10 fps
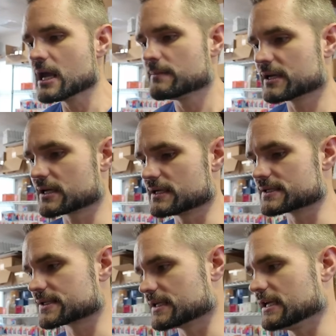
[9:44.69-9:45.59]

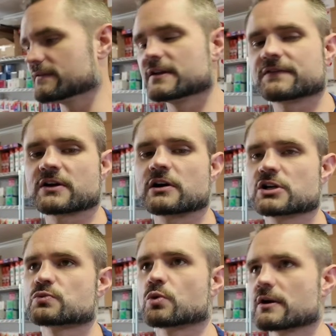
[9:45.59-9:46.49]
because even if the
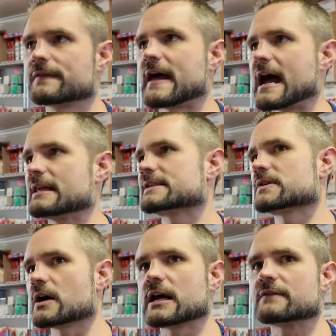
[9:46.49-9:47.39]
cards weren't that
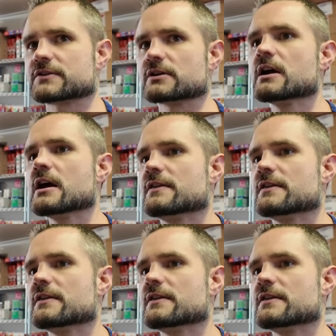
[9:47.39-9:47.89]
sought after,